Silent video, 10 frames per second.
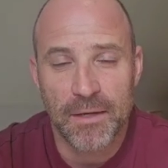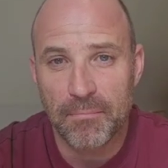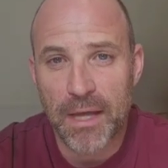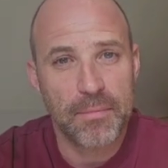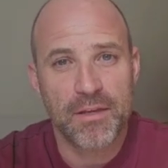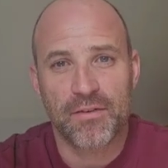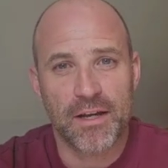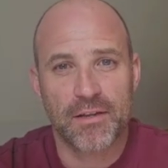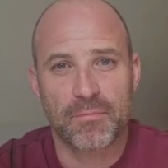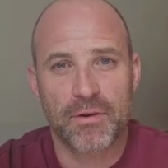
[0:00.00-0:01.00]
Maybe you've
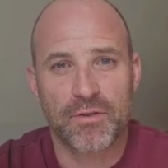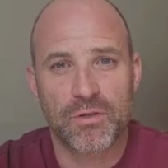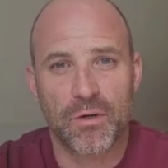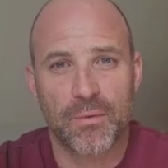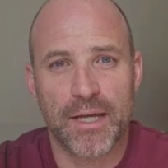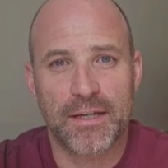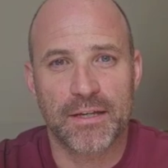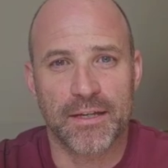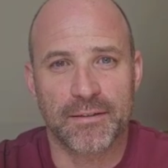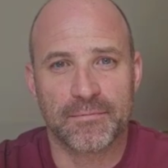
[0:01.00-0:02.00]
had a spiritual
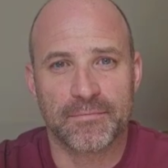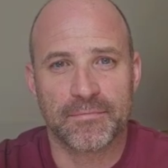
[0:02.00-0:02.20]
awakening.